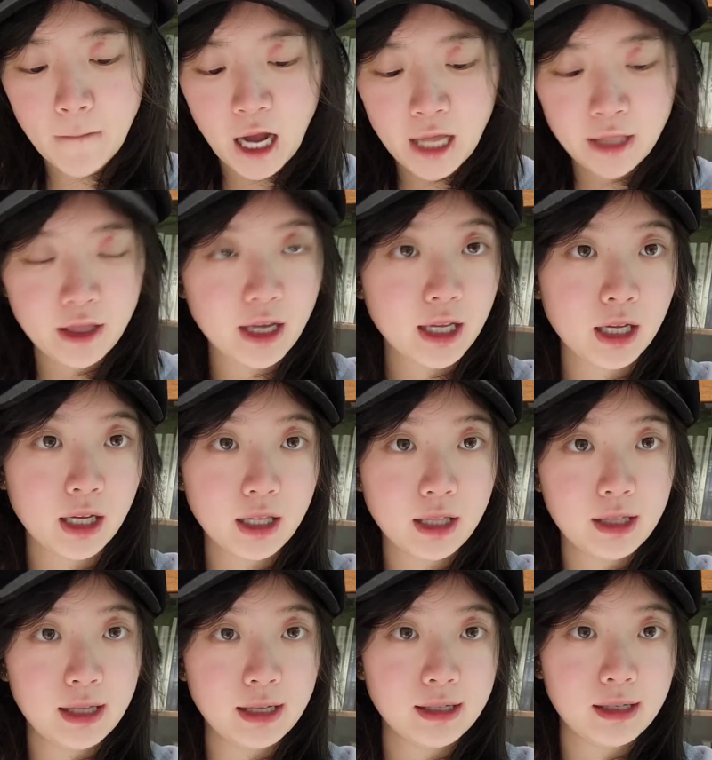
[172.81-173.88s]
I think
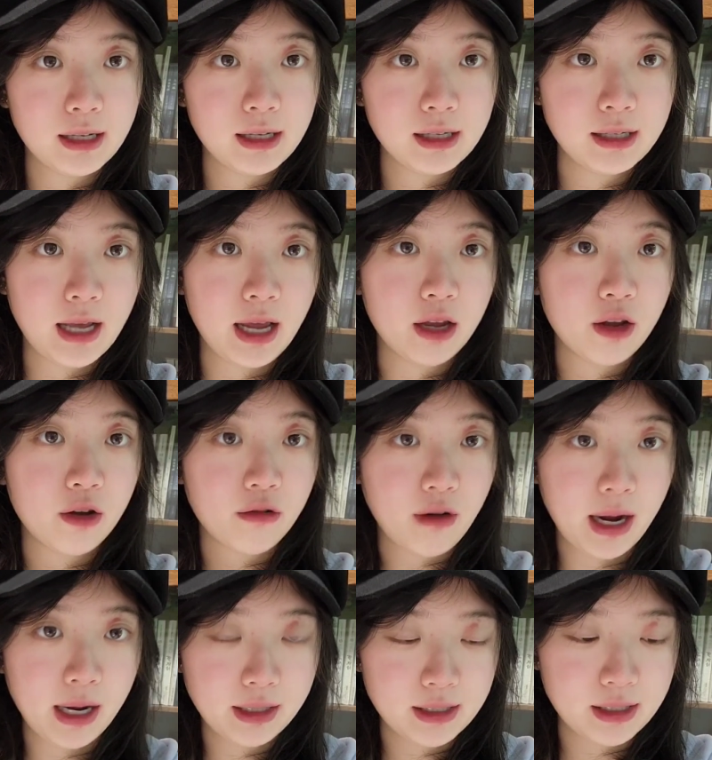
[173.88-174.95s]
this is a
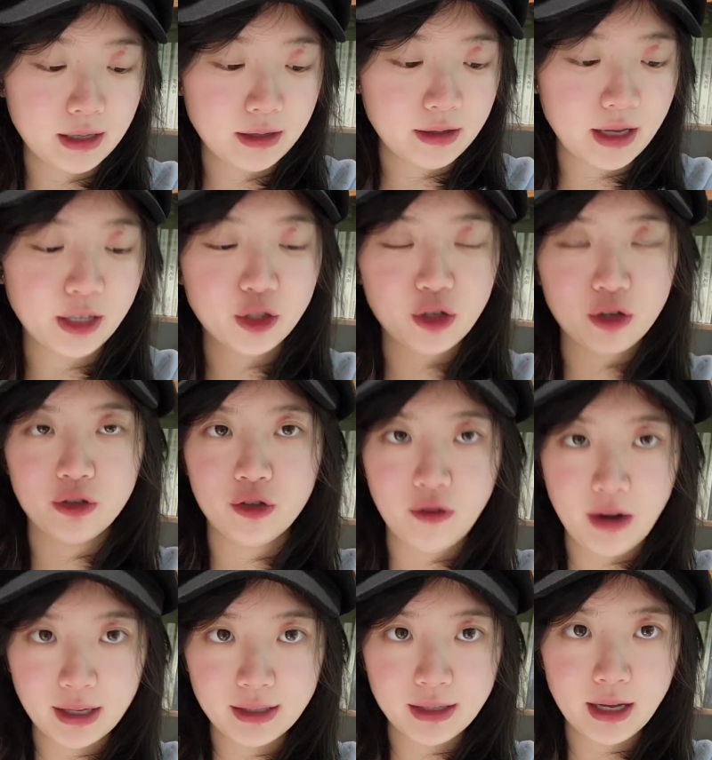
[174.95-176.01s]
great thing to
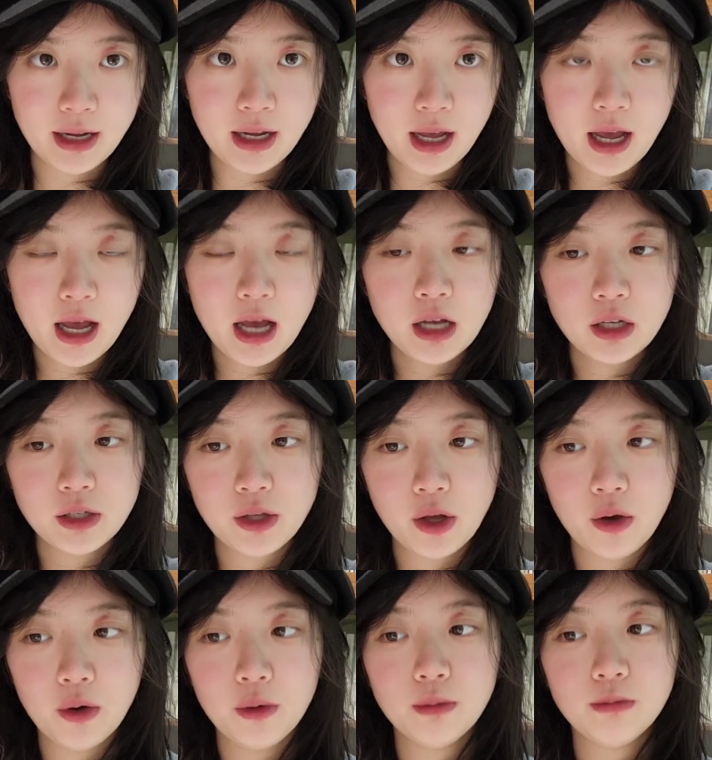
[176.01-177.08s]
translate.
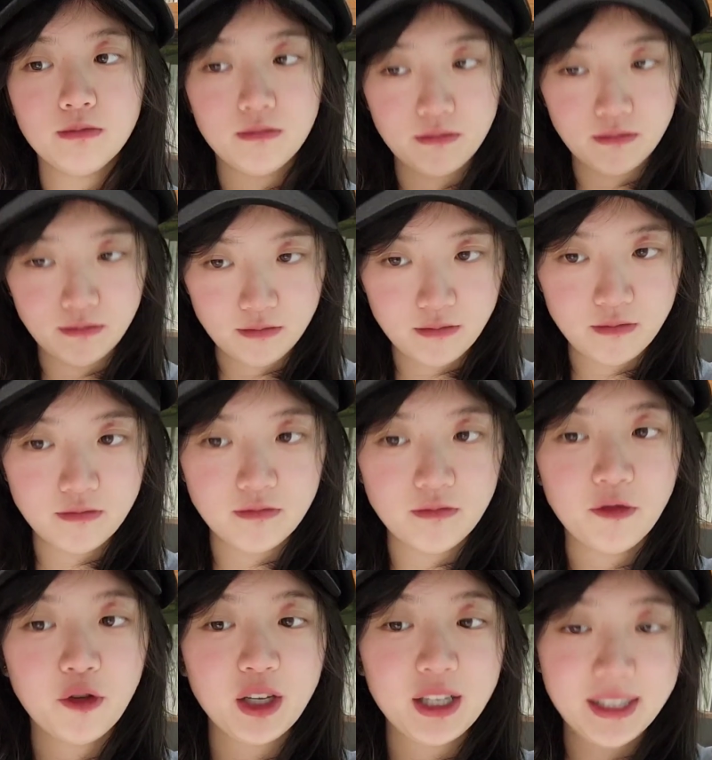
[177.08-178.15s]
So
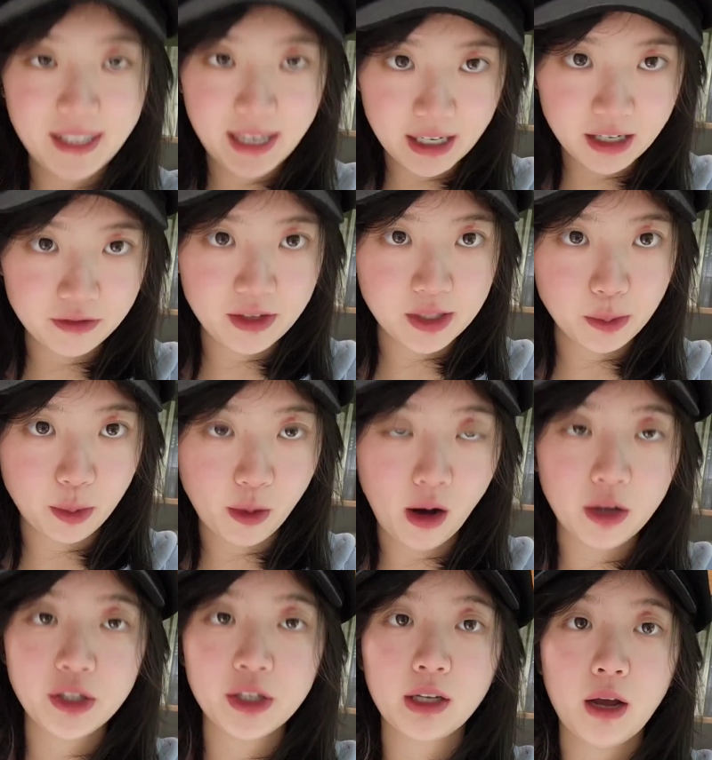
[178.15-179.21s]
for the sake of this
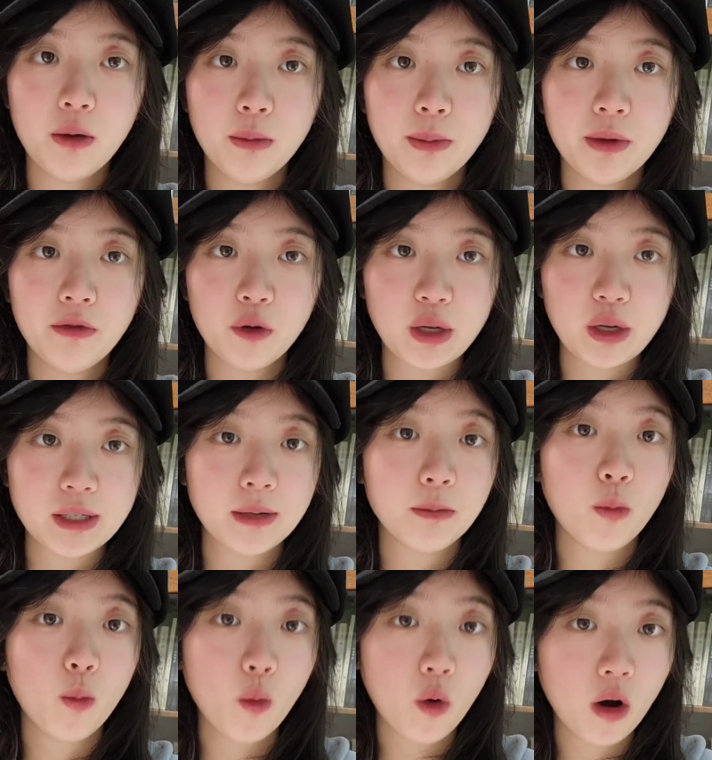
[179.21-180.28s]
project, I would be focusing
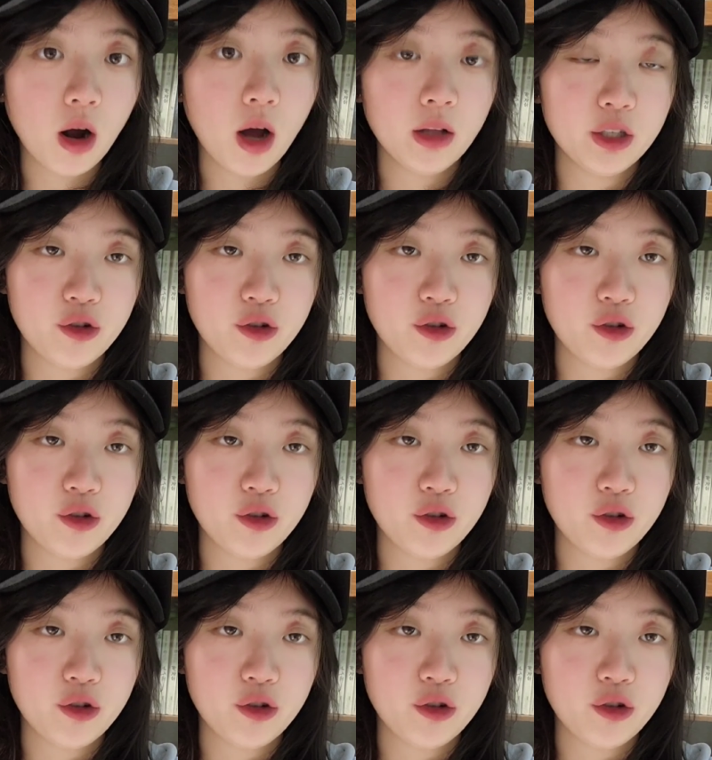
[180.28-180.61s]
more on the